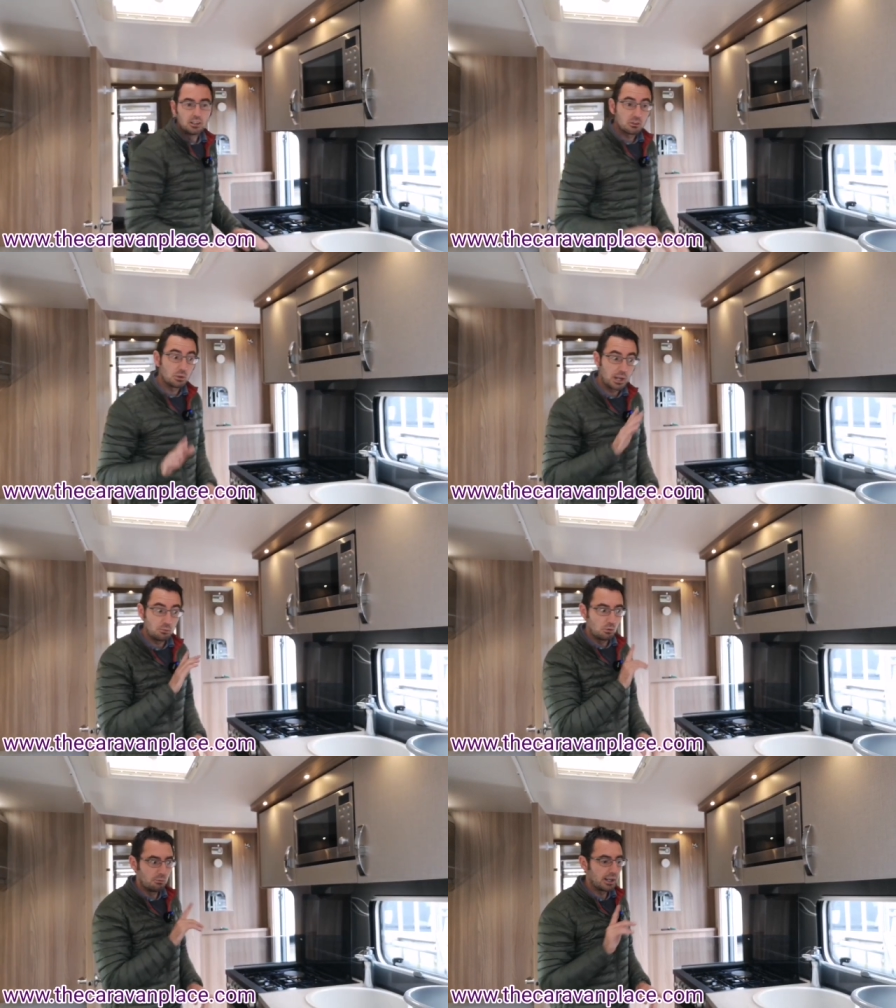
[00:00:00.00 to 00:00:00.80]
So
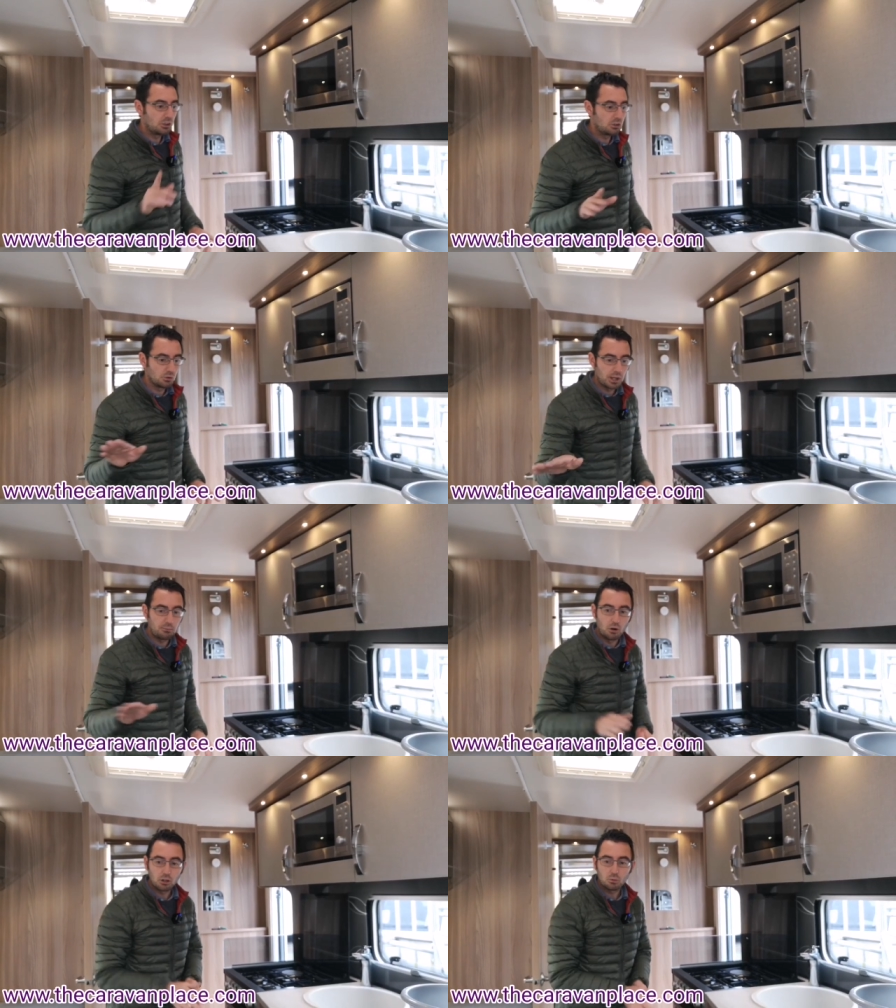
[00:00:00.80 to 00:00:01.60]
again we'll make sure
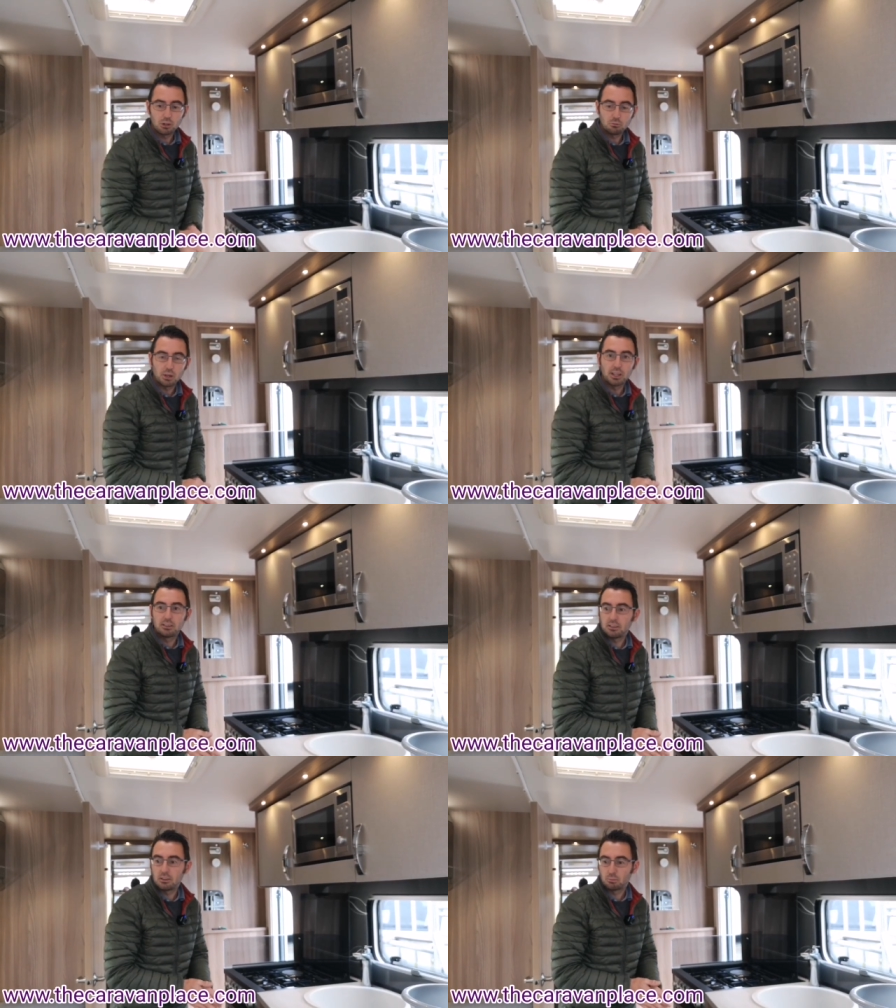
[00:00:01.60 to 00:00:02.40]
that microwave
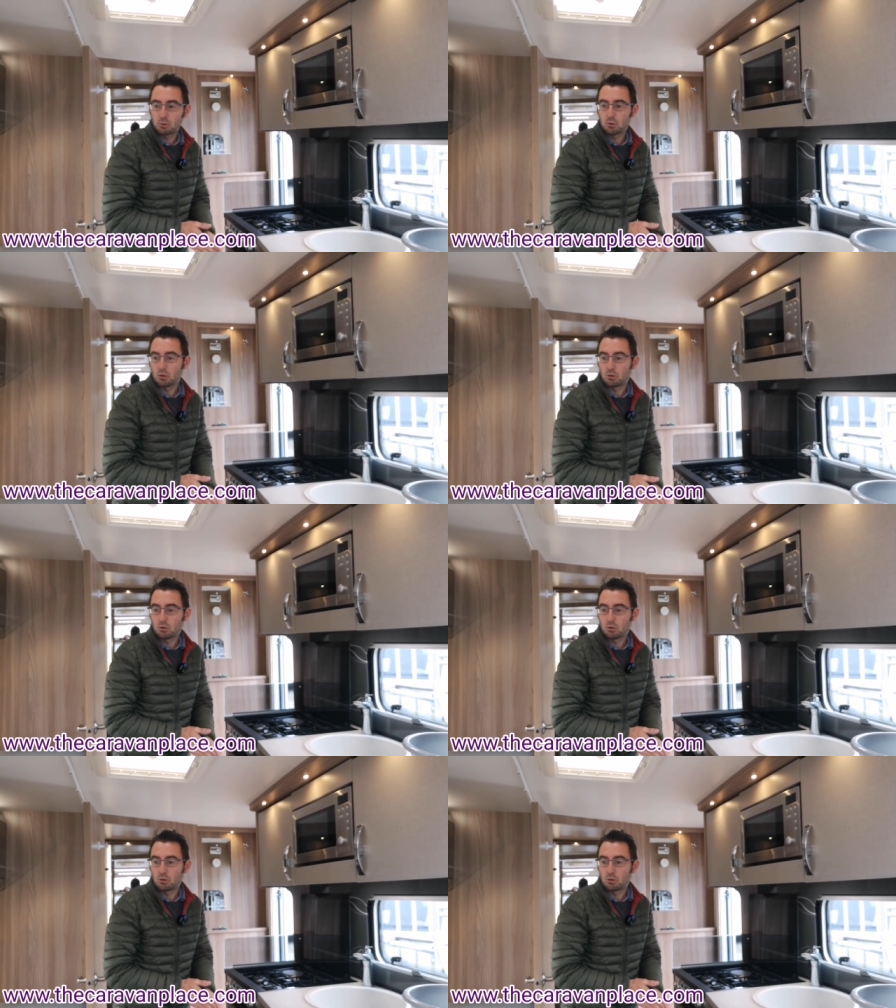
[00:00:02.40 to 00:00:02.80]
plate is put